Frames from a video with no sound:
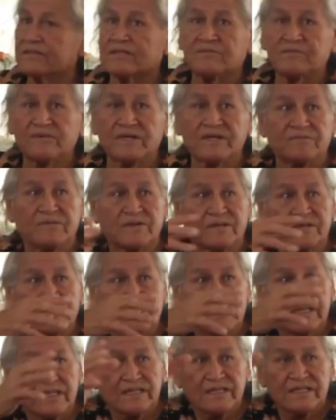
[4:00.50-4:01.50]
to the
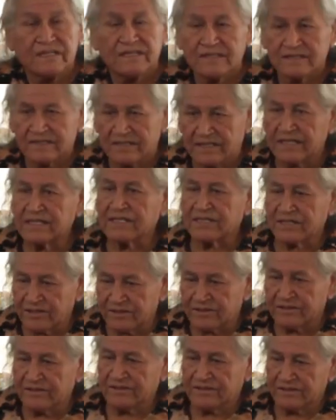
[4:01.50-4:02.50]
people. Thank
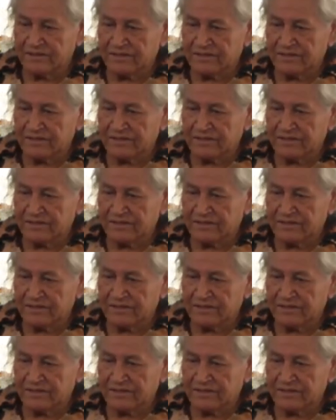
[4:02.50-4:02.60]
you.